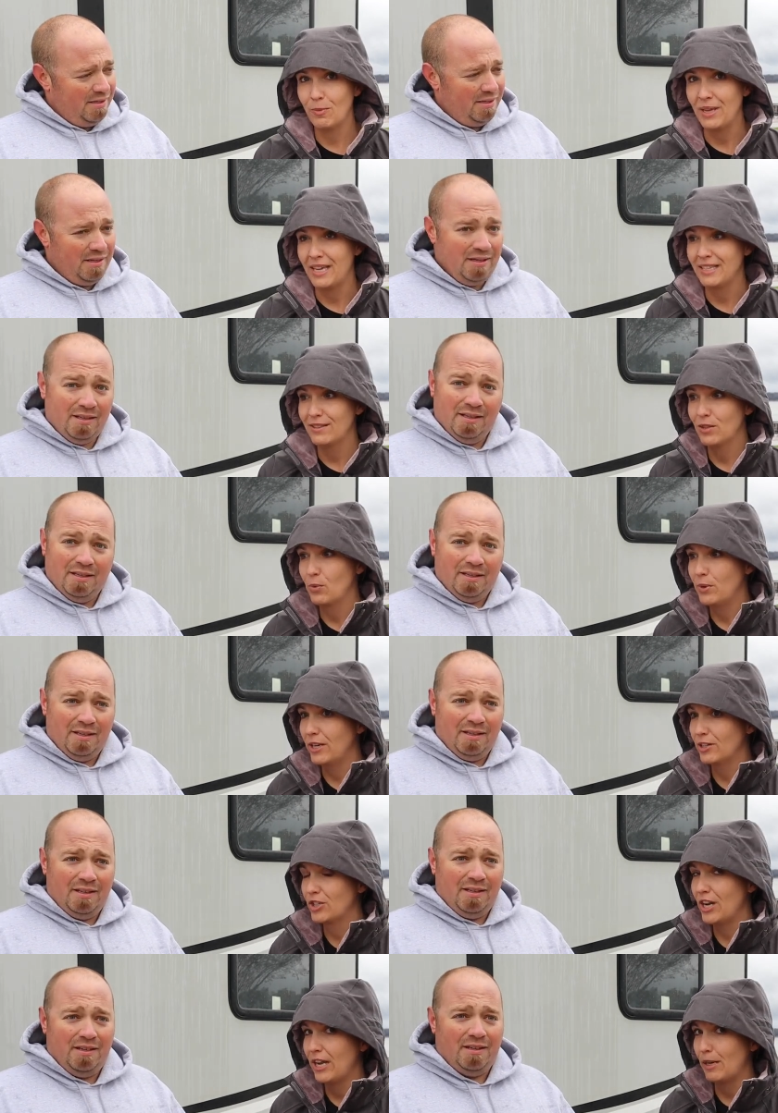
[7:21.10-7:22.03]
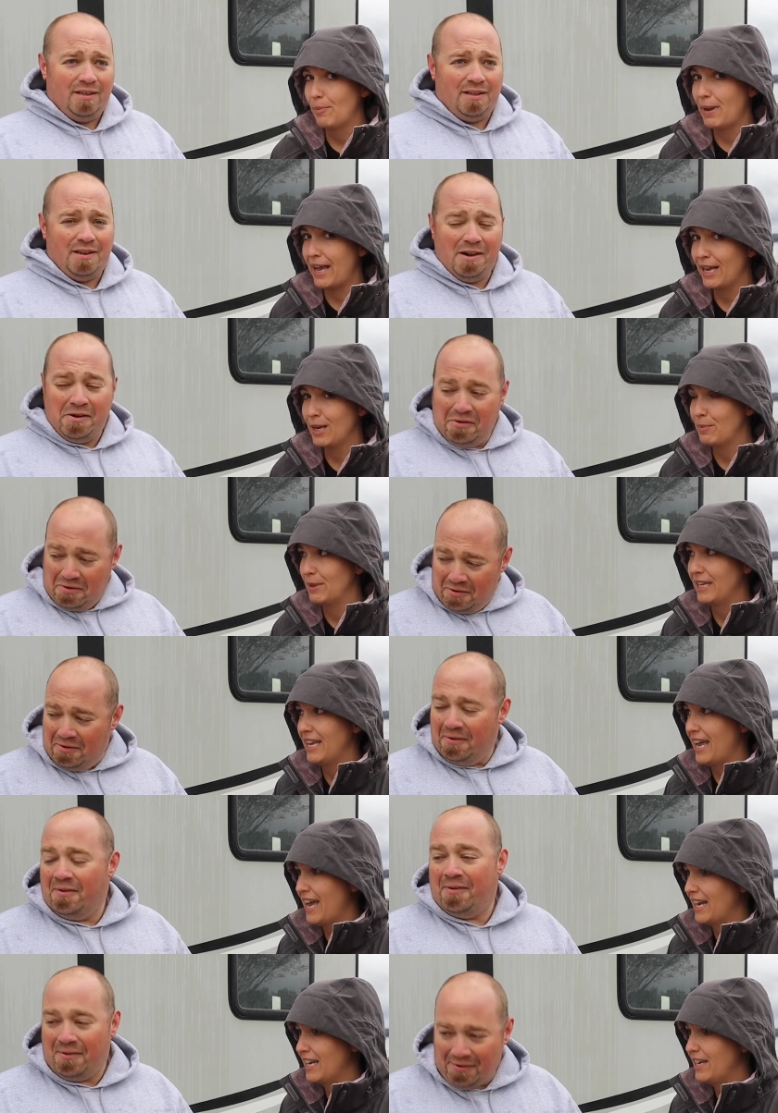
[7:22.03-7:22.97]
Speaker 1: bit. So we are trying to pack up and
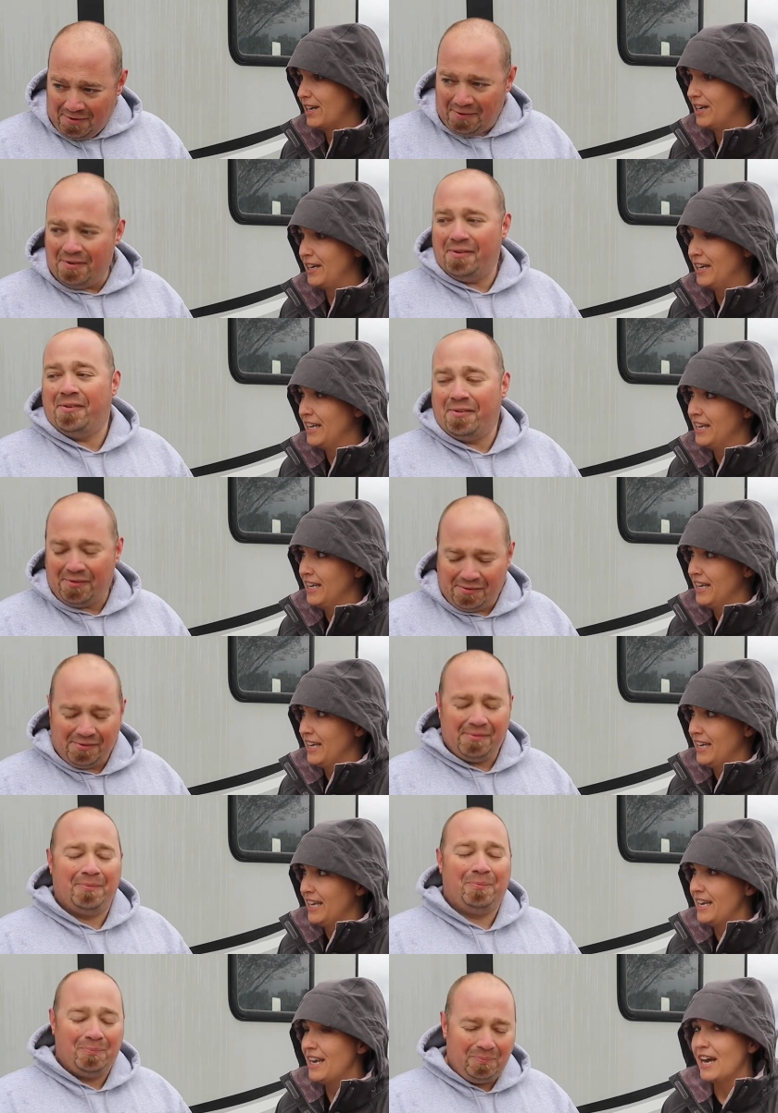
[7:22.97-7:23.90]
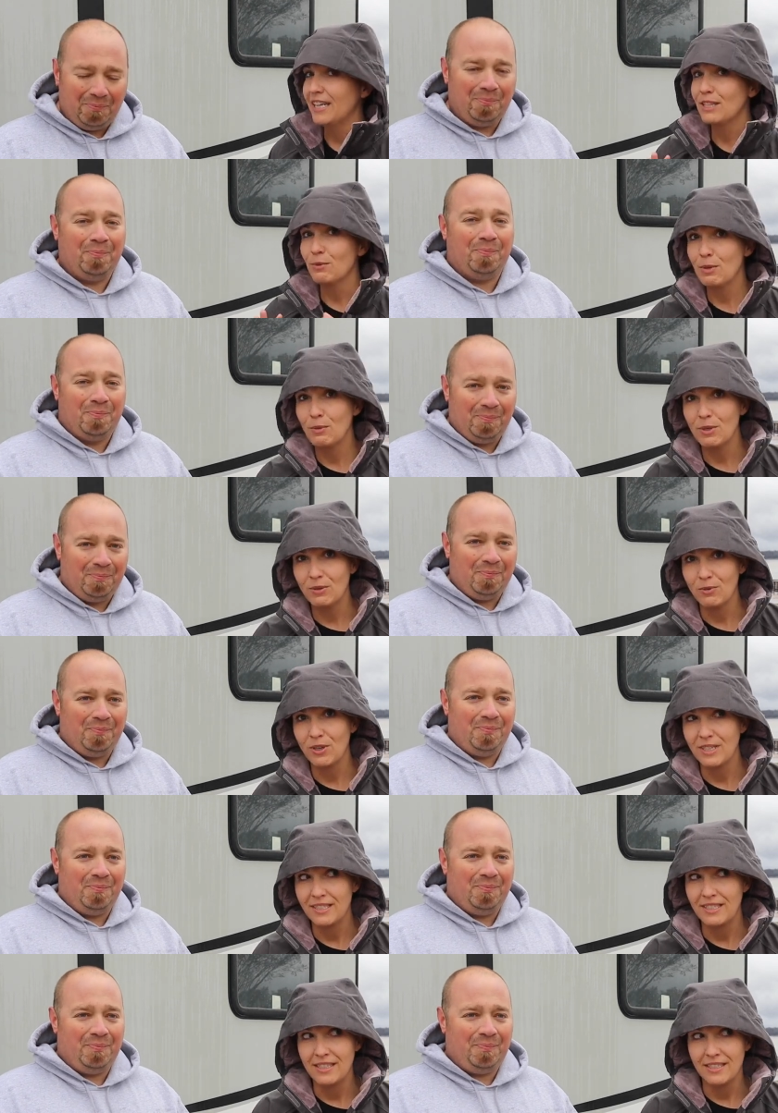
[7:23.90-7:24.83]
get out of here. Not that we wouldn't
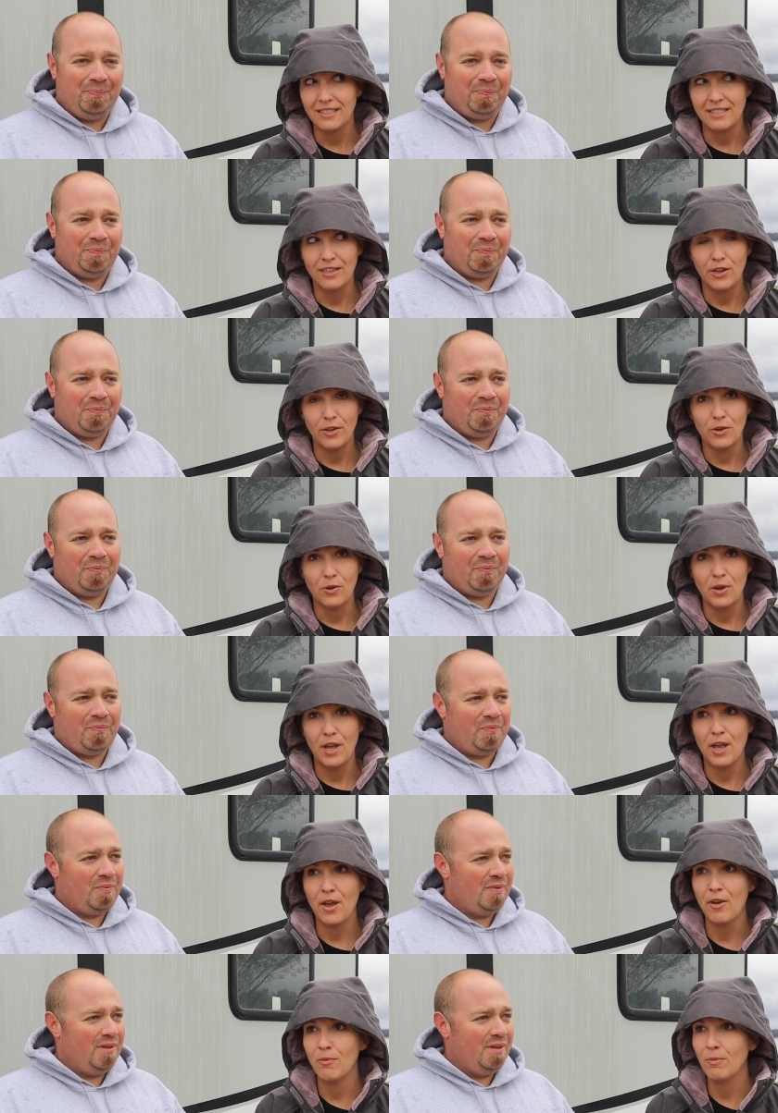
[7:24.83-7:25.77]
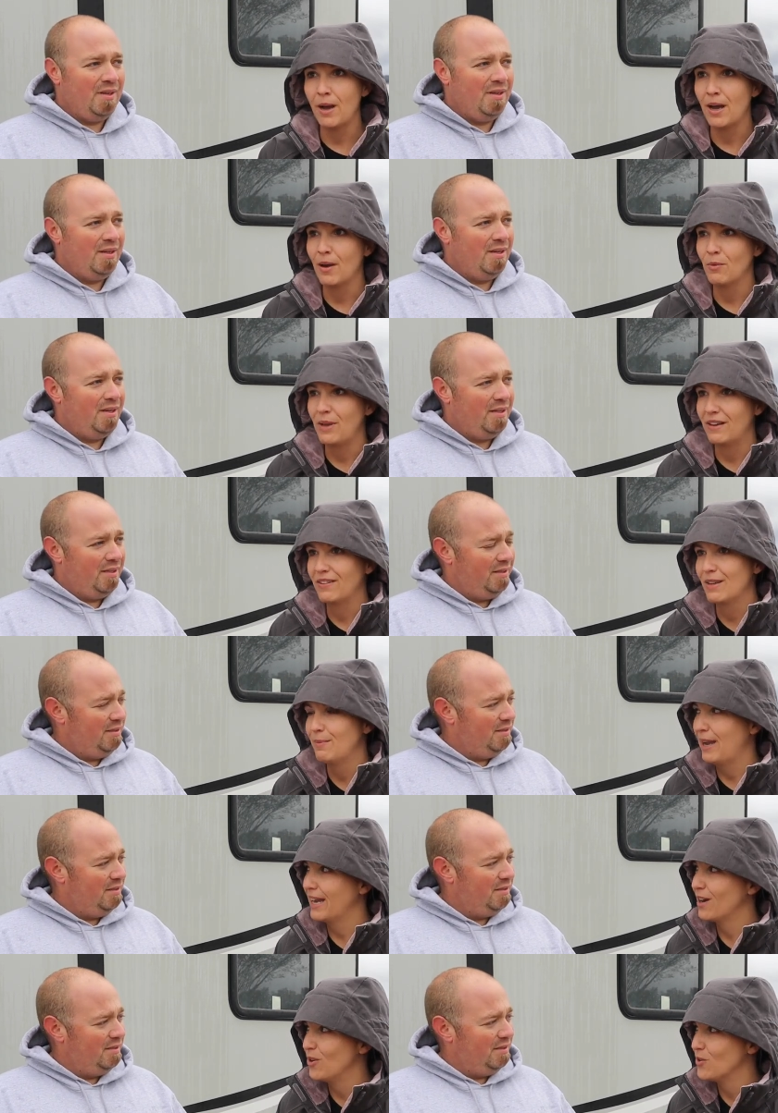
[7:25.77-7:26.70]
want to see the snow, but we have to get
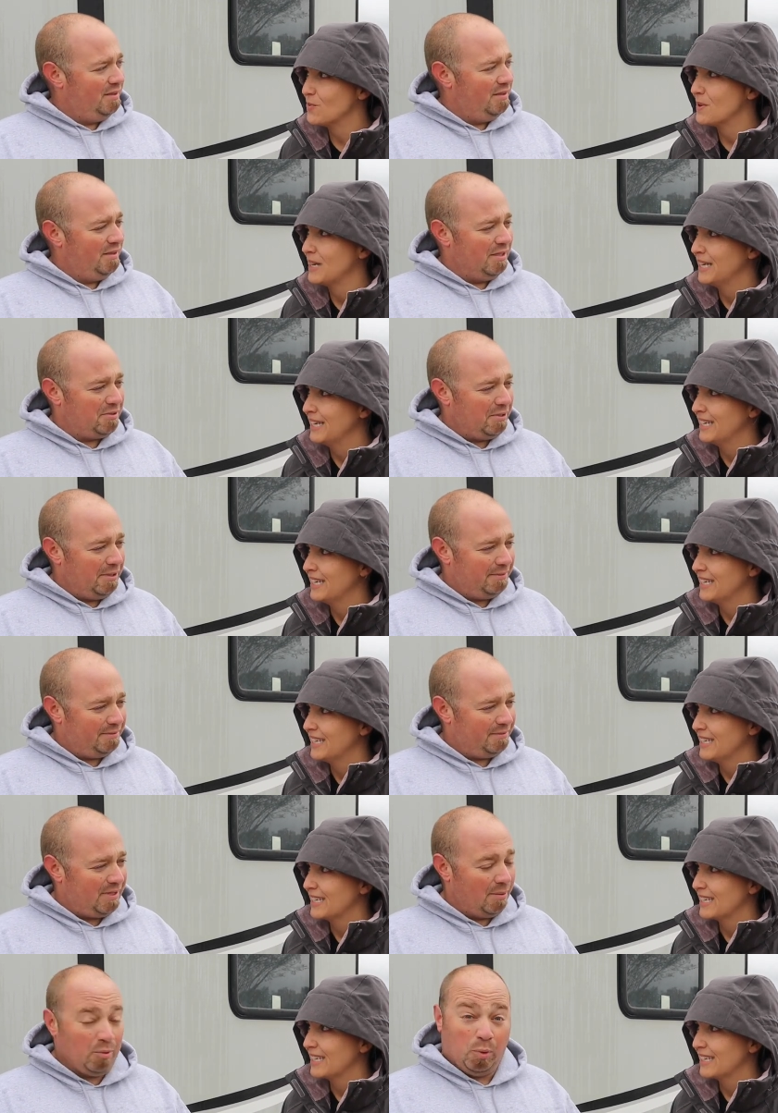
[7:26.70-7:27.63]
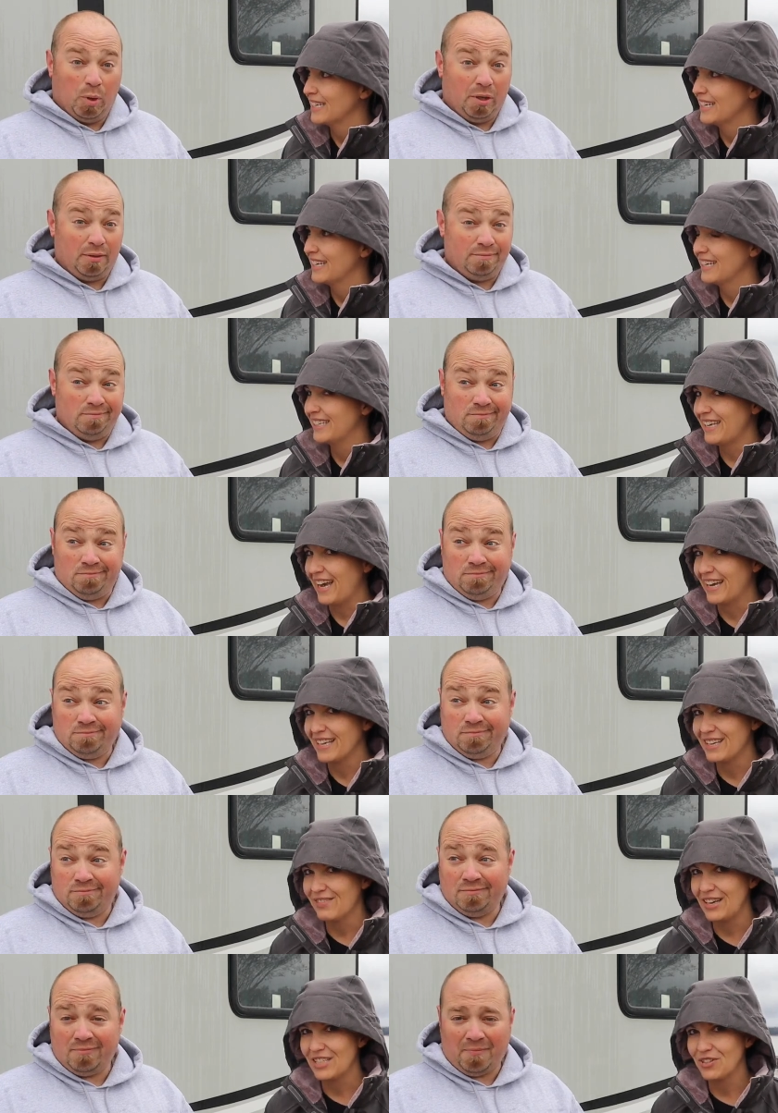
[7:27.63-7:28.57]
back home.
Speaker 2: That's right. Time to work.
Speaker 1: Yeah,
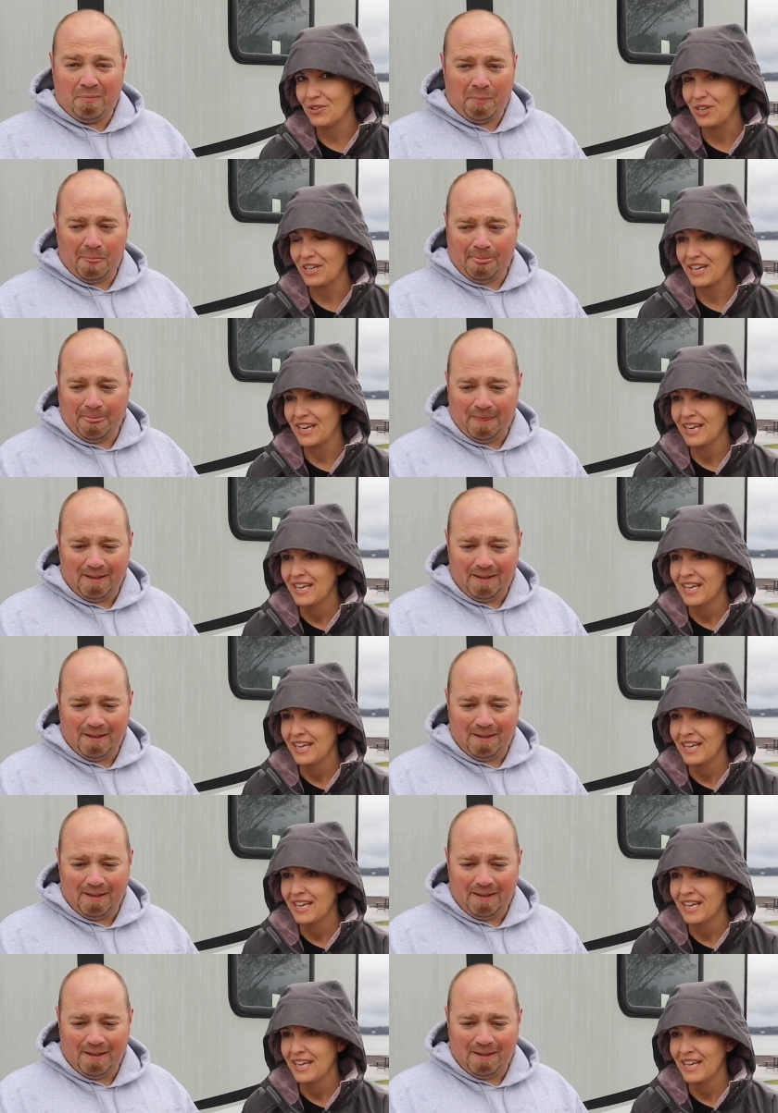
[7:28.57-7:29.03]
get back to work.